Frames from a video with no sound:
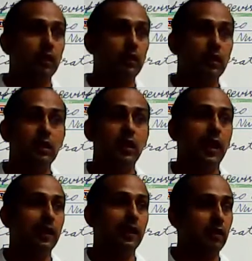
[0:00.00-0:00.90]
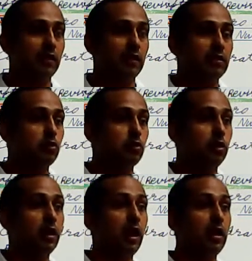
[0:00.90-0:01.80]
E and K. So they
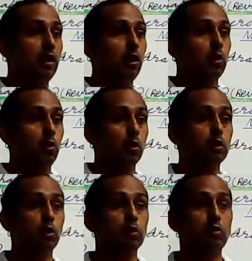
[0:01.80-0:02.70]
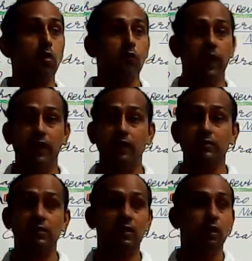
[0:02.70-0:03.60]
are good source of
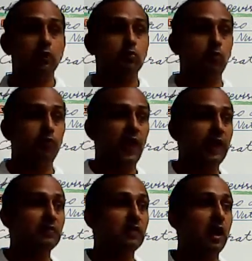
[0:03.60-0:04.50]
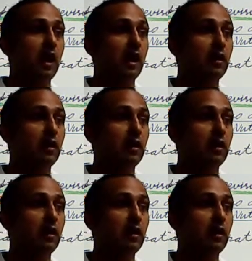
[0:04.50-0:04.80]
energy. So fats are